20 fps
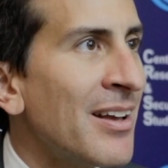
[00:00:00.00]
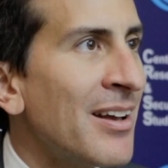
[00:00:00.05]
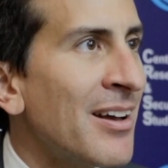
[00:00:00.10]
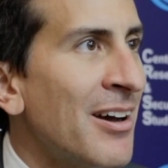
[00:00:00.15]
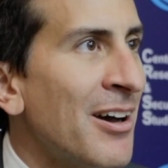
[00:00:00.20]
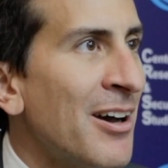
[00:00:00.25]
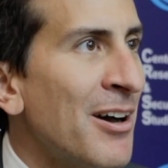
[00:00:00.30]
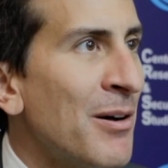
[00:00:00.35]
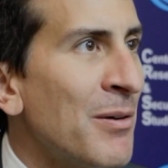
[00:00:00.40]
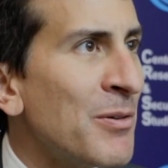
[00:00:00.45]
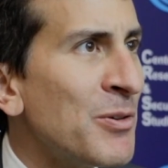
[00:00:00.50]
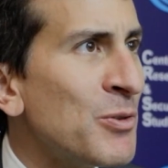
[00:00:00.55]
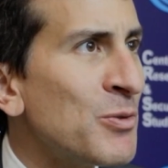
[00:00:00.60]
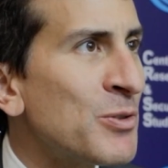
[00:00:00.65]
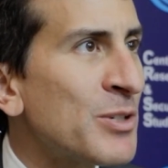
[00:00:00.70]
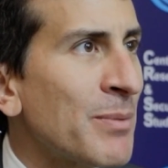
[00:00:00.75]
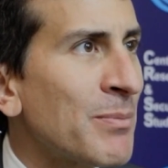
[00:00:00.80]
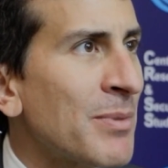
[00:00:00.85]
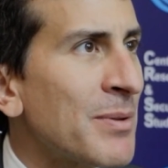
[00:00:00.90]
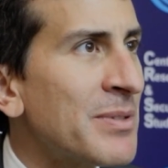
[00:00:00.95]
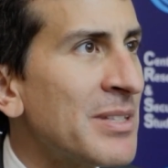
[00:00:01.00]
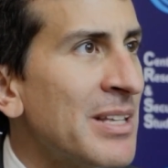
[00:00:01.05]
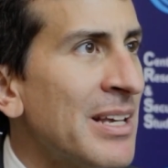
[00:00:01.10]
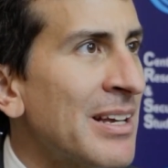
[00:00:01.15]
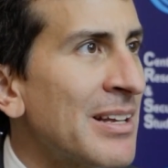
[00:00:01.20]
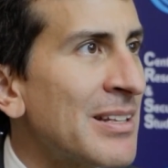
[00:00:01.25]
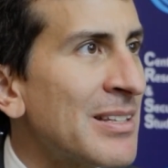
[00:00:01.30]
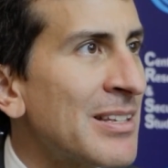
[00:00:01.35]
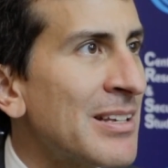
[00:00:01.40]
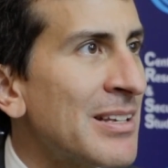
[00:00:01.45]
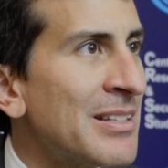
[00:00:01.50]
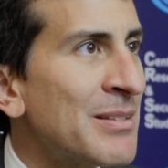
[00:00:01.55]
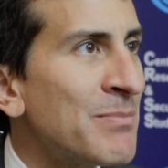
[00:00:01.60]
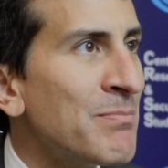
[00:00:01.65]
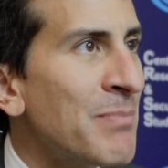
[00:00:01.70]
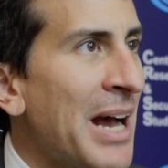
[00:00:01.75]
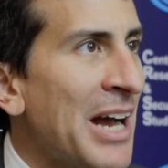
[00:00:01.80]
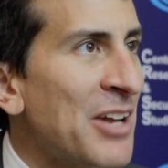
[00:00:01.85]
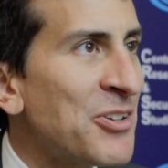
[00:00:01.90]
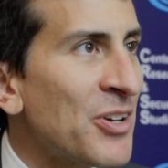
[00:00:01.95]
You sometimes think it's
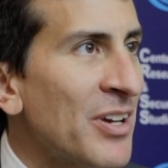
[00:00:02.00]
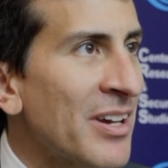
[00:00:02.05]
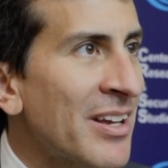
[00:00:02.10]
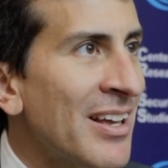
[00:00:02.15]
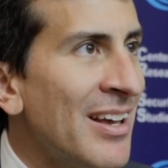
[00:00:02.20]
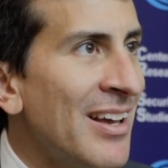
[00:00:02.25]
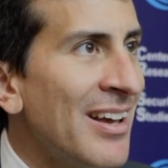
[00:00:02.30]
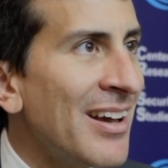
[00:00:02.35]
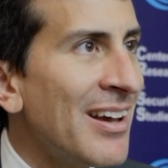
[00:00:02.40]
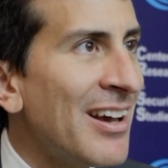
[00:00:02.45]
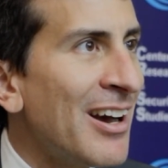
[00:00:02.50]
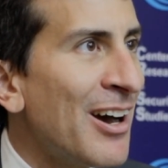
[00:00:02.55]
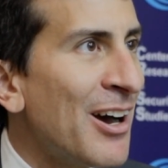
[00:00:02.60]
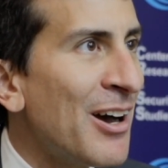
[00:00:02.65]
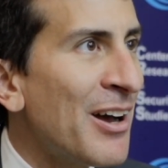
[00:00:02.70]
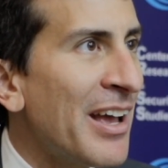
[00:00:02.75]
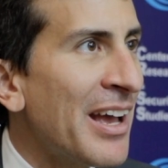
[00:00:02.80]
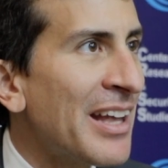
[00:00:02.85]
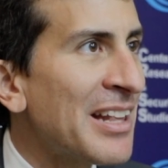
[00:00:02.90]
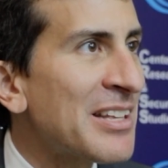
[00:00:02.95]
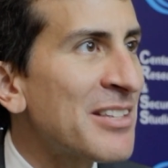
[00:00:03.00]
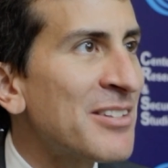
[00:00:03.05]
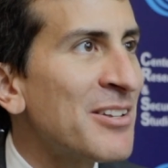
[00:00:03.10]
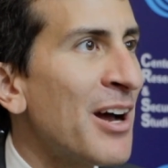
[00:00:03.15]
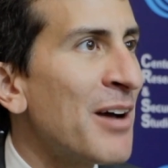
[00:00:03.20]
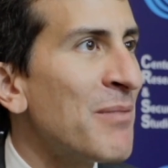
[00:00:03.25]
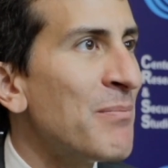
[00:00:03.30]
magic. And it's not